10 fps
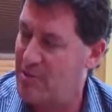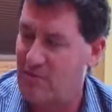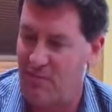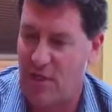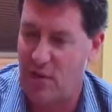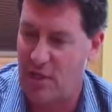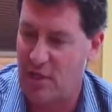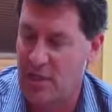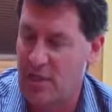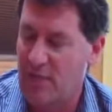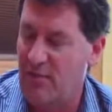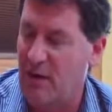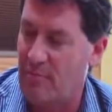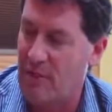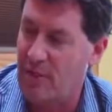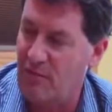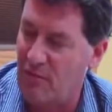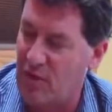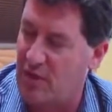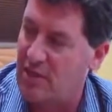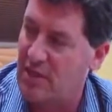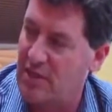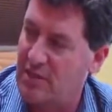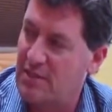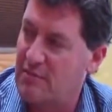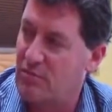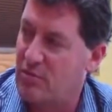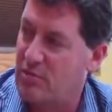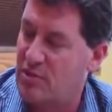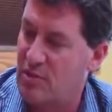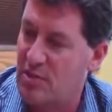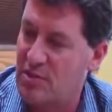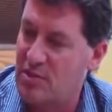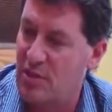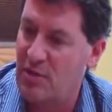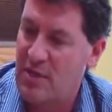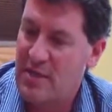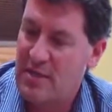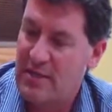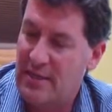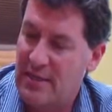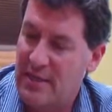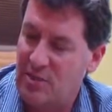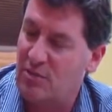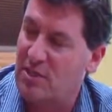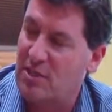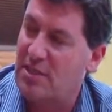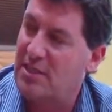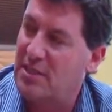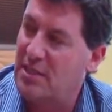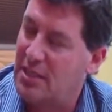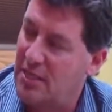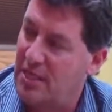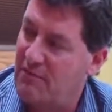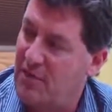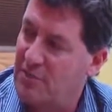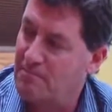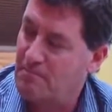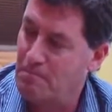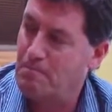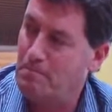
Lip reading: It's a very environmentally friendly approach to things. So that's really a lot of fun.